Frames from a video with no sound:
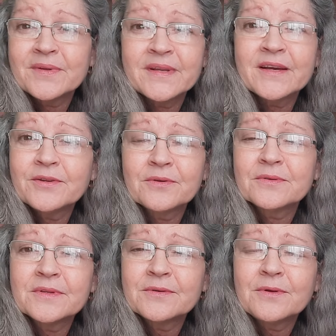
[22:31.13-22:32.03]
but now you're a
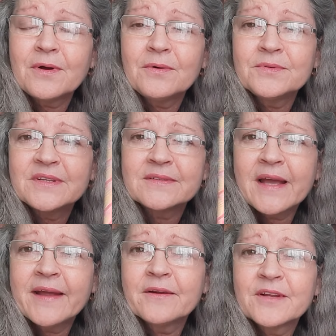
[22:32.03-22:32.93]
little old and
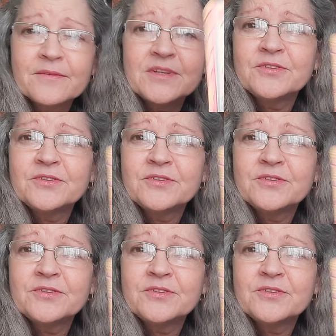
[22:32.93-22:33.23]
tired of it,